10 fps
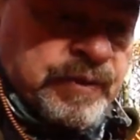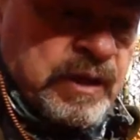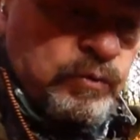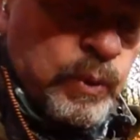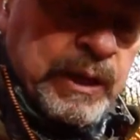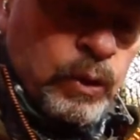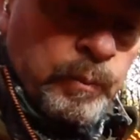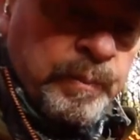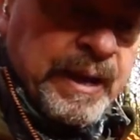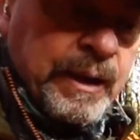if we
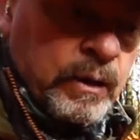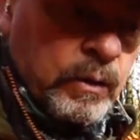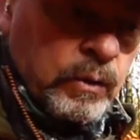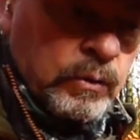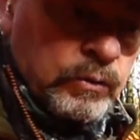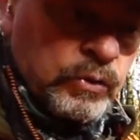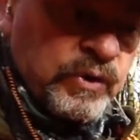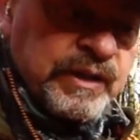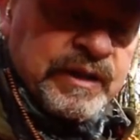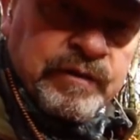compare
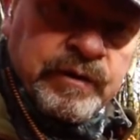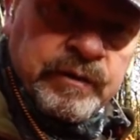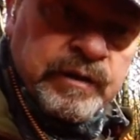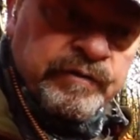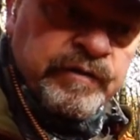during the